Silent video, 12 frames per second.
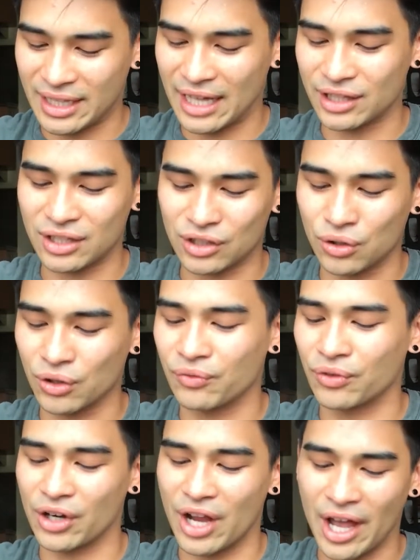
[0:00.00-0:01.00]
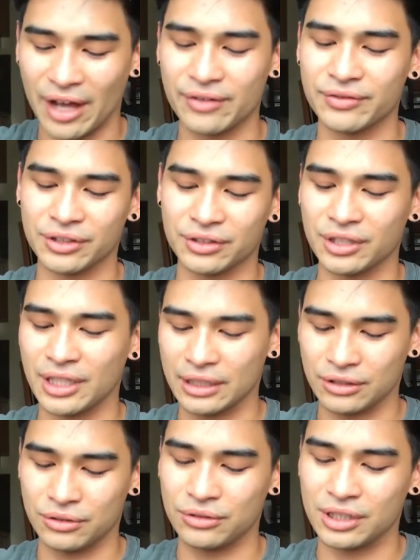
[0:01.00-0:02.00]
and that took forever to
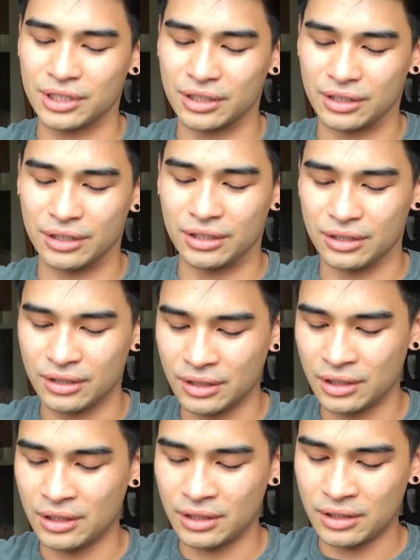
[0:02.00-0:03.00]
get to the city.